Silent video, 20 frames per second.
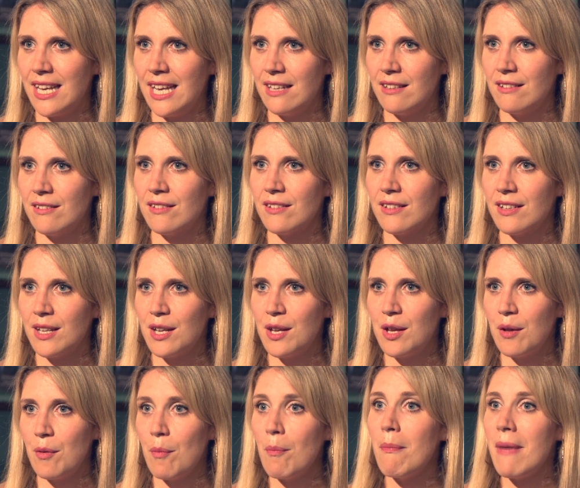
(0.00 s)
in
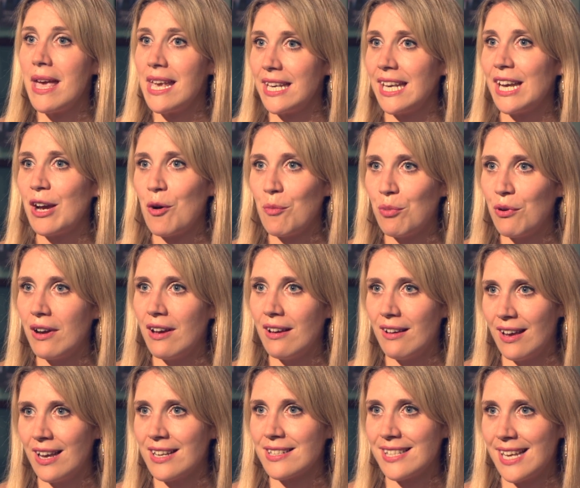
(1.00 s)
making opera
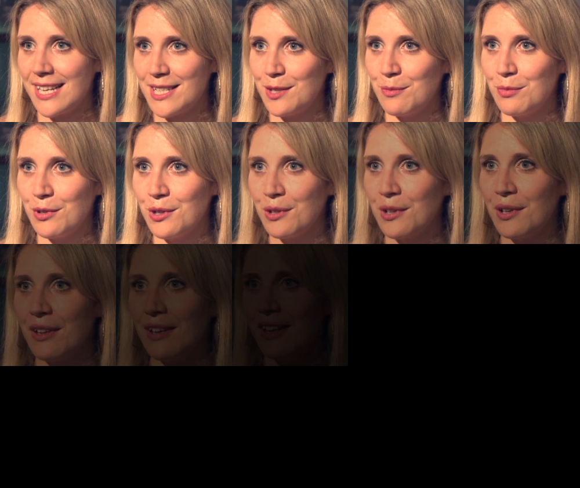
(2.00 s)
accessible.